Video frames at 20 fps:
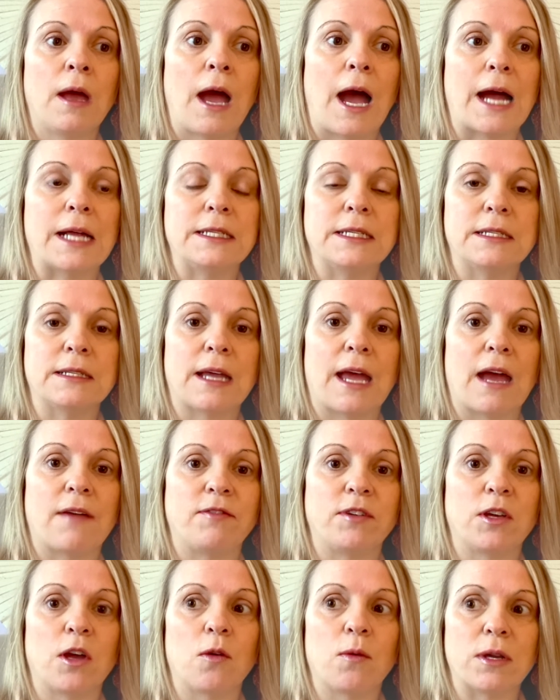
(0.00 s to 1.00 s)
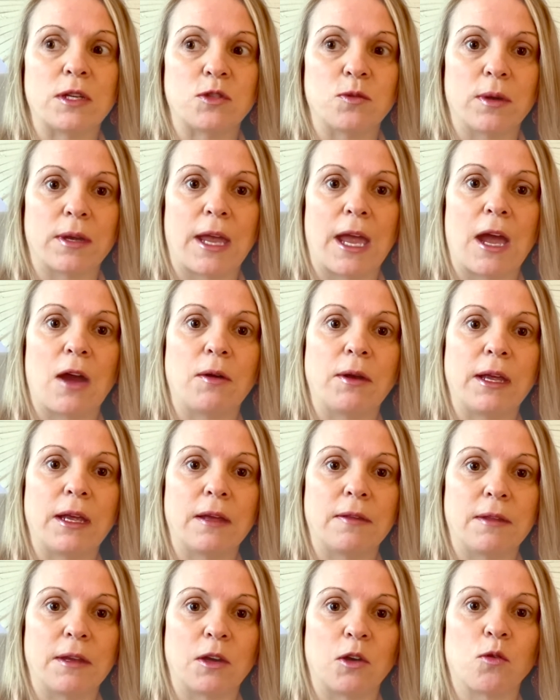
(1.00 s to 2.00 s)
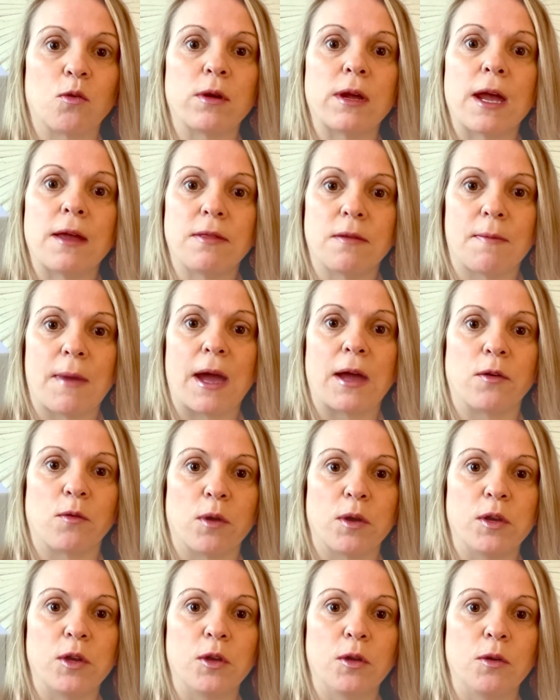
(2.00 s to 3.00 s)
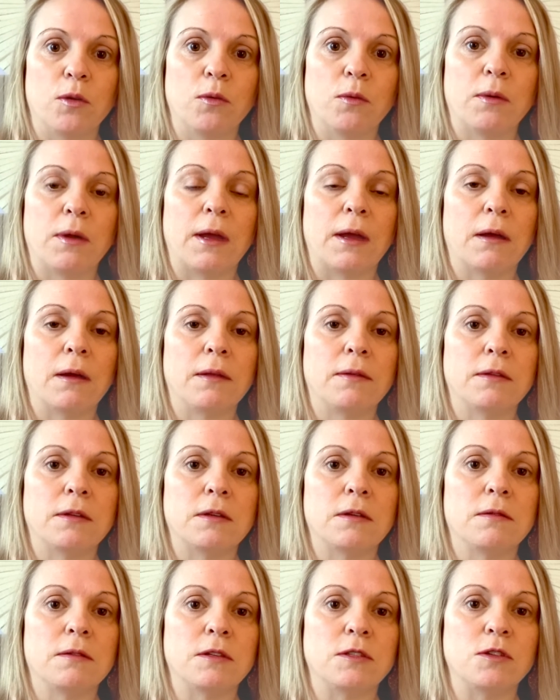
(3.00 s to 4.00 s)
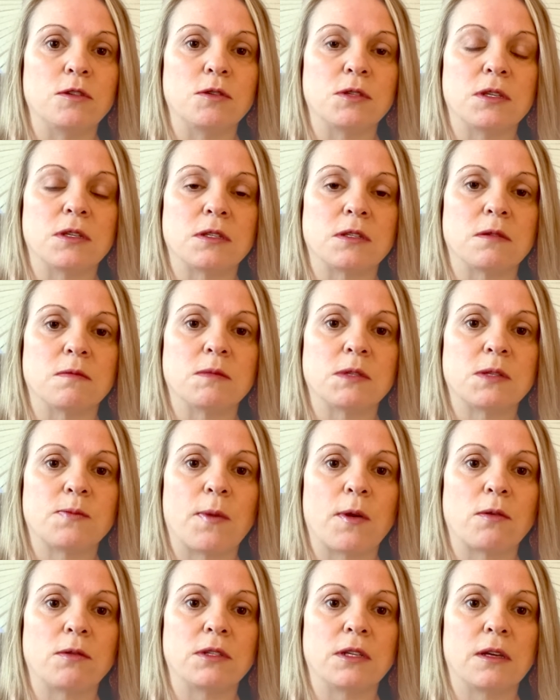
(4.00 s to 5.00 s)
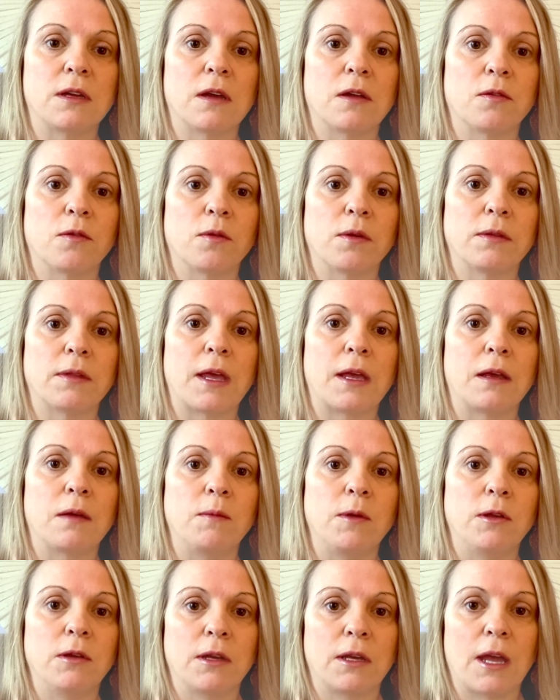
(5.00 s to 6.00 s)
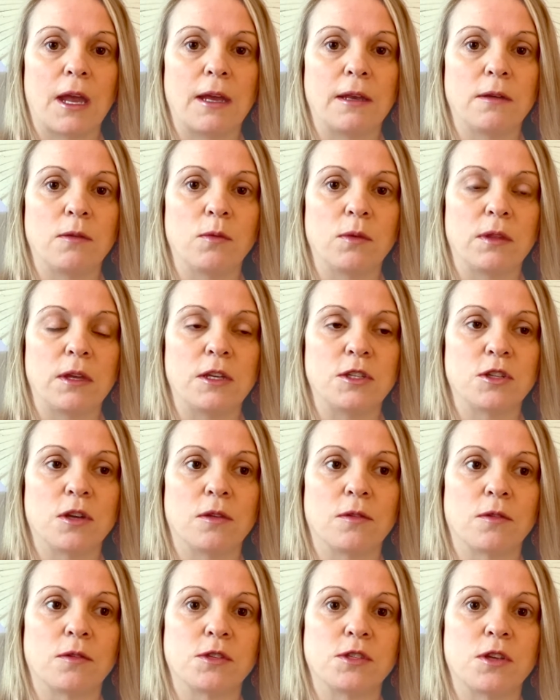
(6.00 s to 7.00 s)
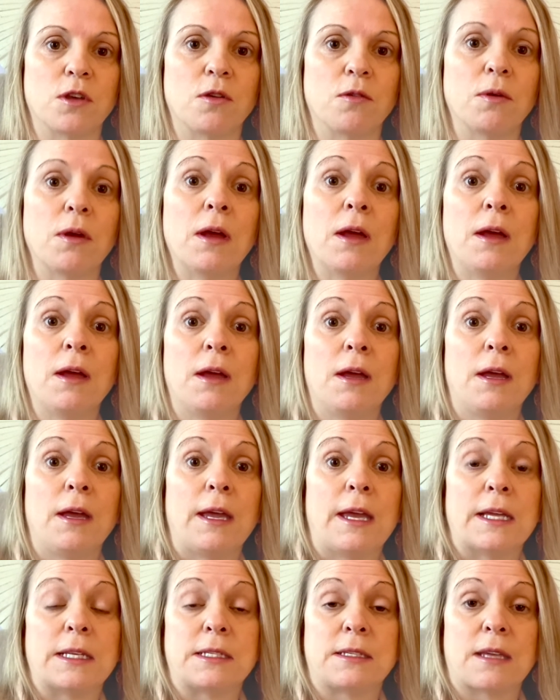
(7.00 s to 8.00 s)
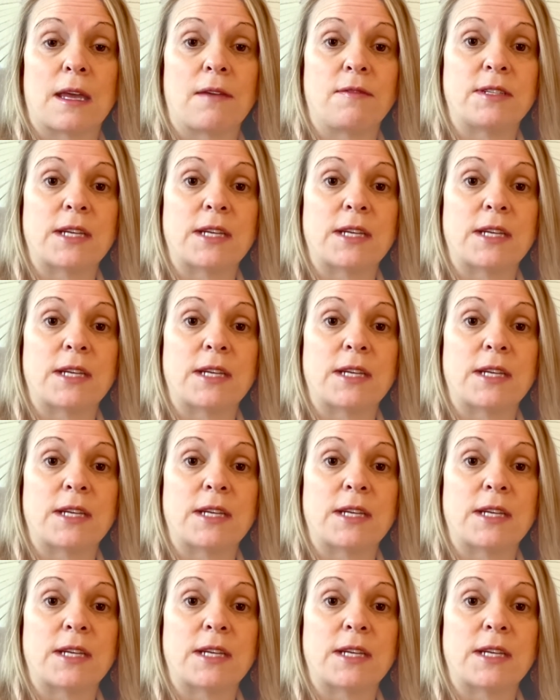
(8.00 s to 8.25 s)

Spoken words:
I didn't have to go into accounting and then create the matter anew. The 2 systems spoke together and they communicated with each other, so it saved